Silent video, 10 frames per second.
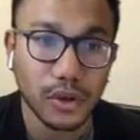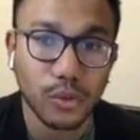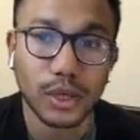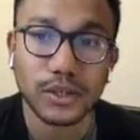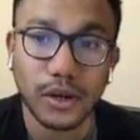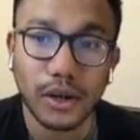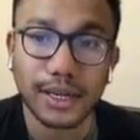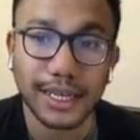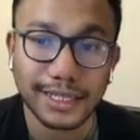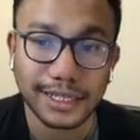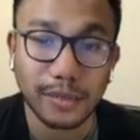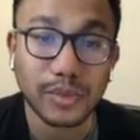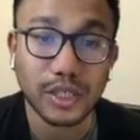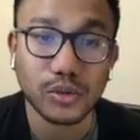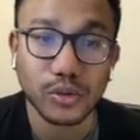whether or not it's
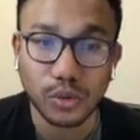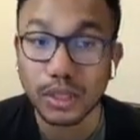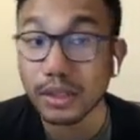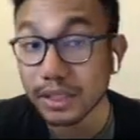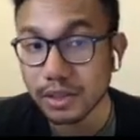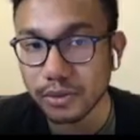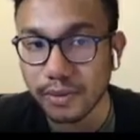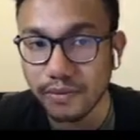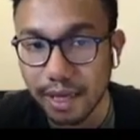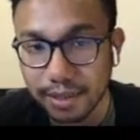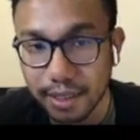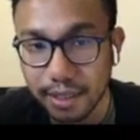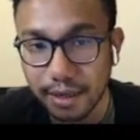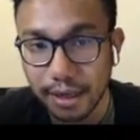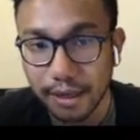something you are willing to invest in.